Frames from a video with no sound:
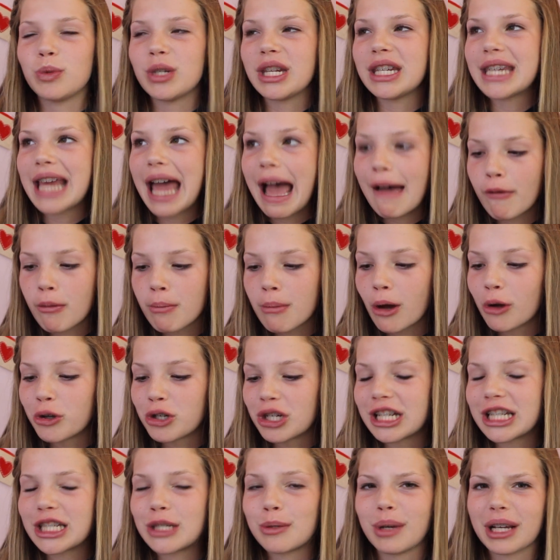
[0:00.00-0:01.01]
need to have
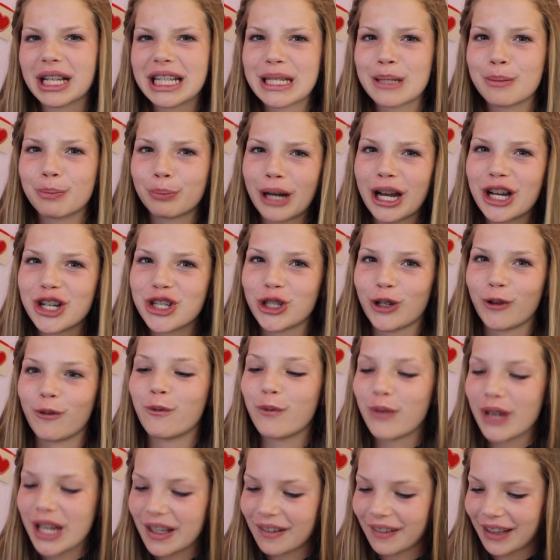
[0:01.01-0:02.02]
emojis to express your
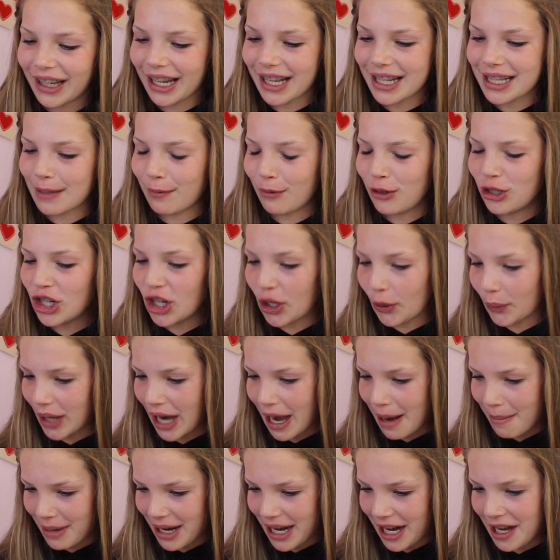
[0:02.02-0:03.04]
feelings, if you know what
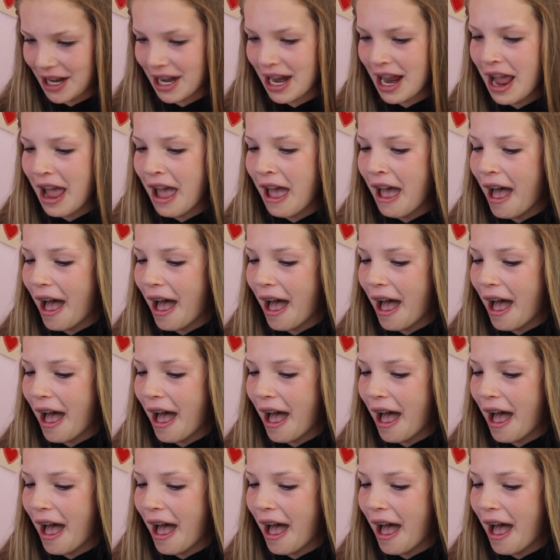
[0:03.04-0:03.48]
I mean.